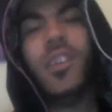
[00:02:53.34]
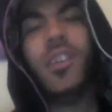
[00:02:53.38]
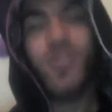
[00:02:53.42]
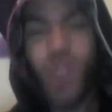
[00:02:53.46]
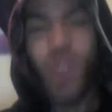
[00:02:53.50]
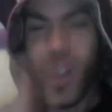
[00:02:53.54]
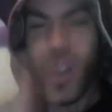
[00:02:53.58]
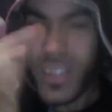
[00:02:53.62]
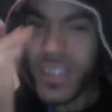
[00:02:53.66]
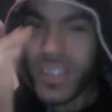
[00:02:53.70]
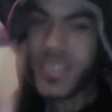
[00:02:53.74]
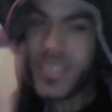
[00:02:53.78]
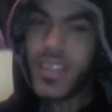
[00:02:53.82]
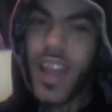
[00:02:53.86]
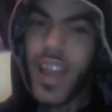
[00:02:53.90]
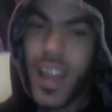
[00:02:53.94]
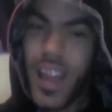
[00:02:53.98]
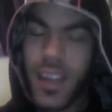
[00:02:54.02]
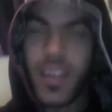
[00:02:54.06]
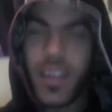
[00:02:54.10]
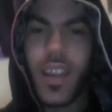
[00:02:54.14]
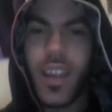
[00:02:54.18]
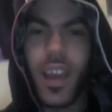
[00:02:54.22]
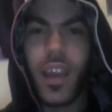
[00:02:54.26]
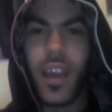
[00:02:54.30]
you understand
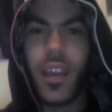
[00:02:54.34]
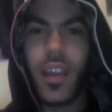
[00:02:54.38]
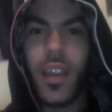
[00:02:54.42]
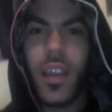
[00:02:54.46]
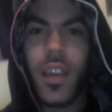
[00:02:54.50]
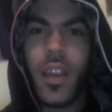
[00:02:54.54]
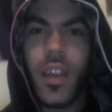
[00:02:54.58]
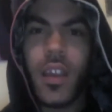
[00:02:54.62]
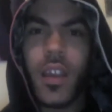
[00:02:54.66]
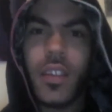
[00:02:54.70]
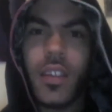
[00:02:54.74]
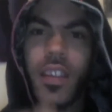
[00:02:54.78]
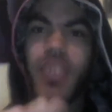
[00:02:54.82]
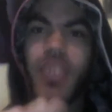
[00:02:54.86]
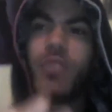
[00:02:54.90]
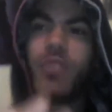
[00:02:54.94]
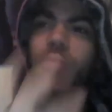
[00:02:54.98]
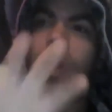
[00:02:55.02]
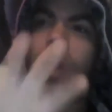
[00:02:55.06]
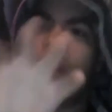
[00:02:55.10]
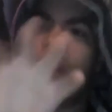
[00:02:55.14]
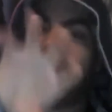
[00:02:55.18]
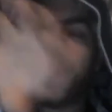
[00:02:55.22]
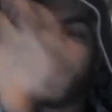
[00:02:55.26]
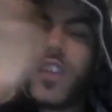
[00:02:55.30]
that? This is
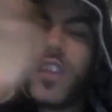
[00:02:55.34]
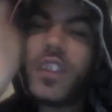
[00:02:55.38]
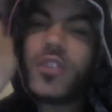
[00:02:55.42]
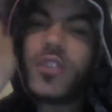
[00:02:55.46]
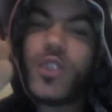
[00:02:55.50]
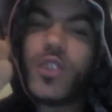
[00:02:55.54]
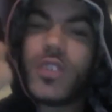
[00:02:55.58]
where things got